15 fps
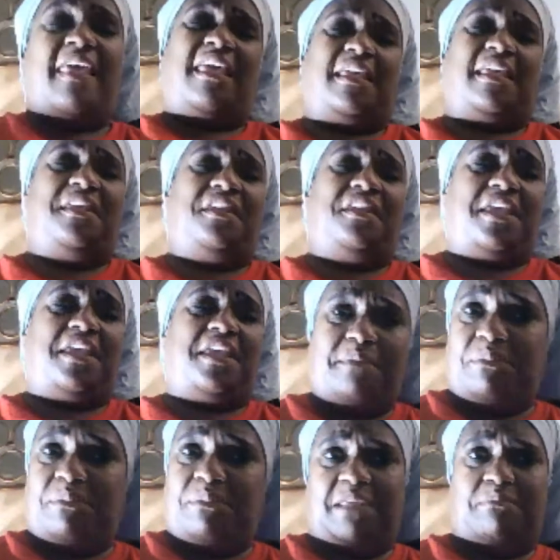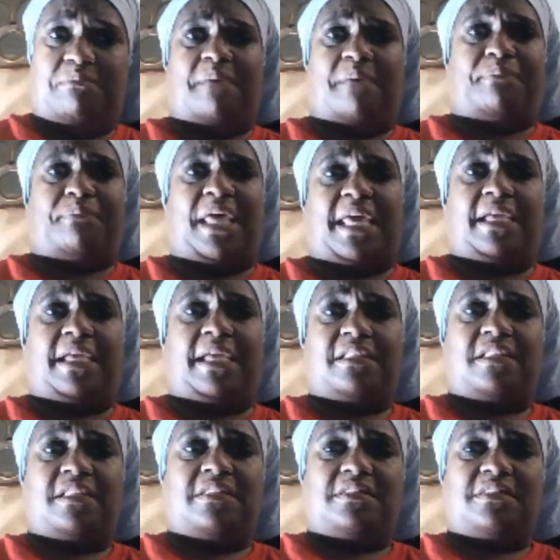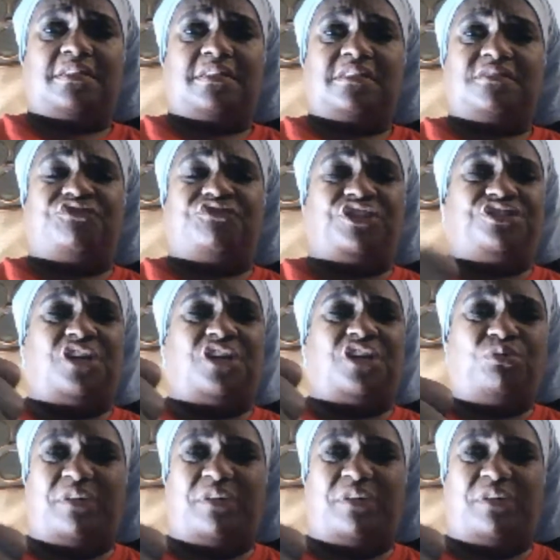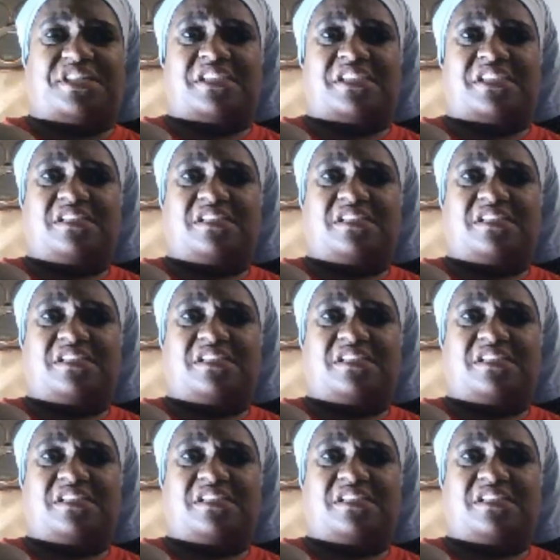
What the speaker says: and he hit me in my back for no reason.